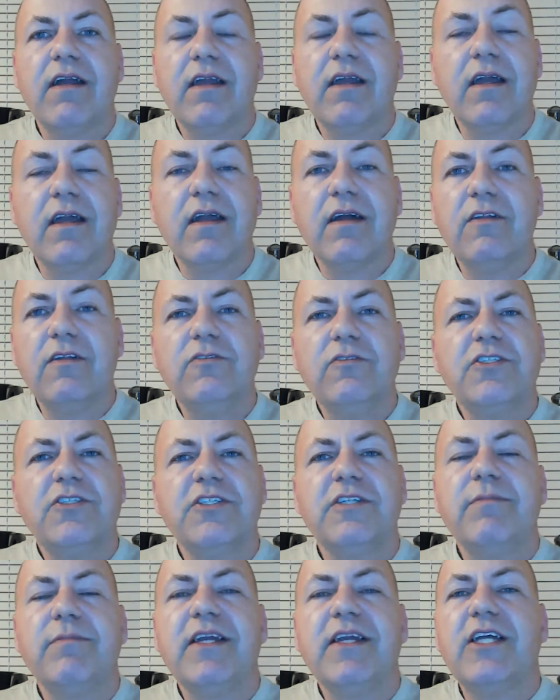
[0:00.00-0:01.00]

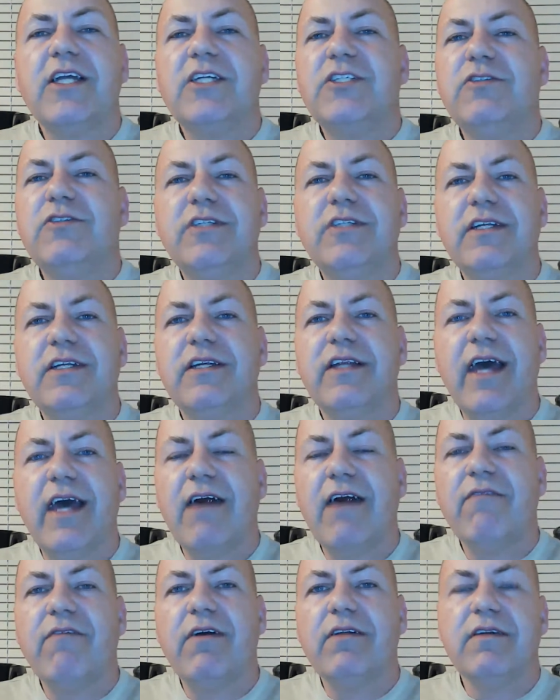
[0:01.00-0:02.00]
conclusion because you didn't
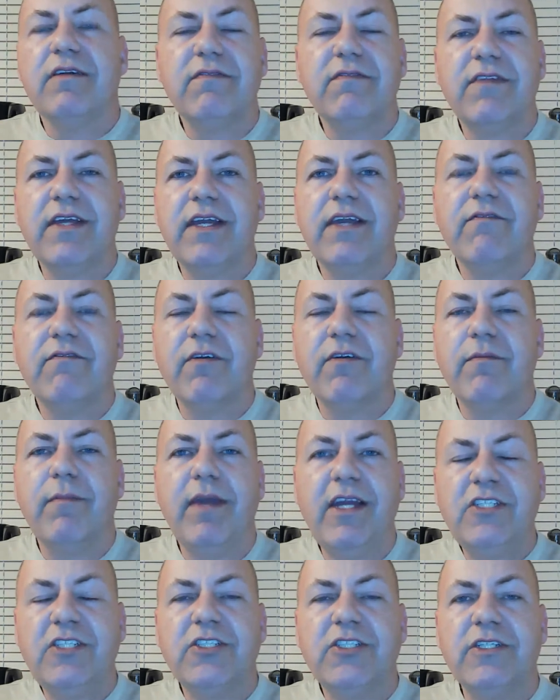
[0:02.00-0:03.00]
have all of the
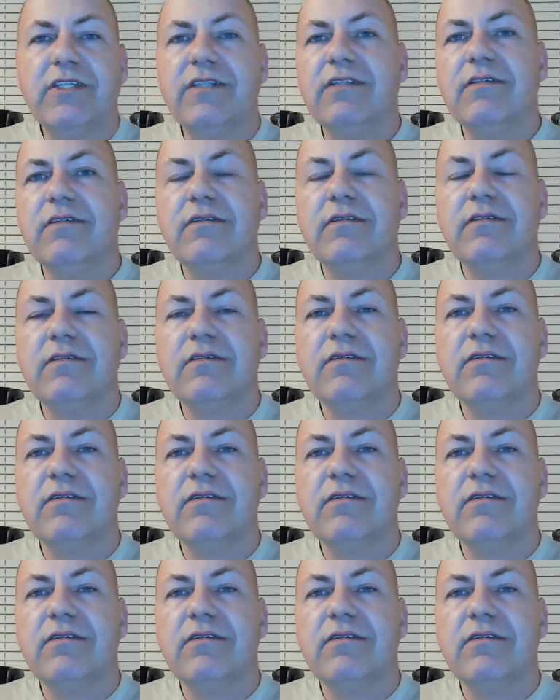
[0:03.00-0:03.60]
information?